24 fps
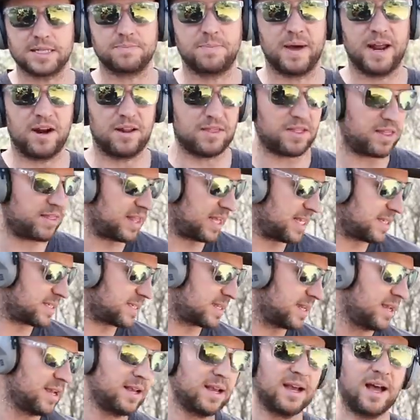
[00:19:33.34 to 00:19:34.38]
is better than
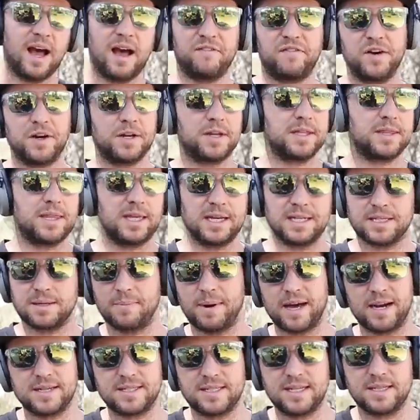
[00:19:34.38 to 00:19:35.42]
this. I've heard good things
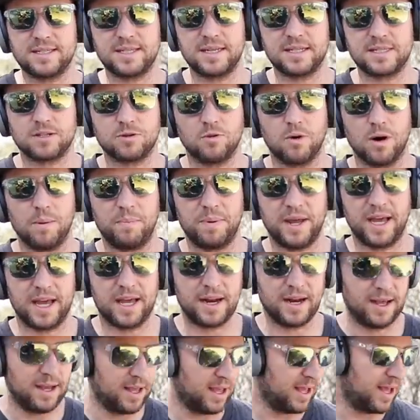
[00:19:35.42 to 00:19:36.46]
about a CZ
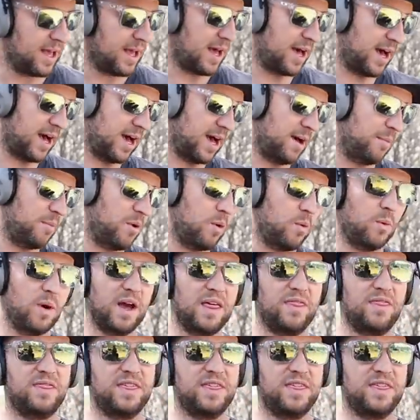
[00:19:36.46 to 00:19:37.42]
Scorpion. Um, what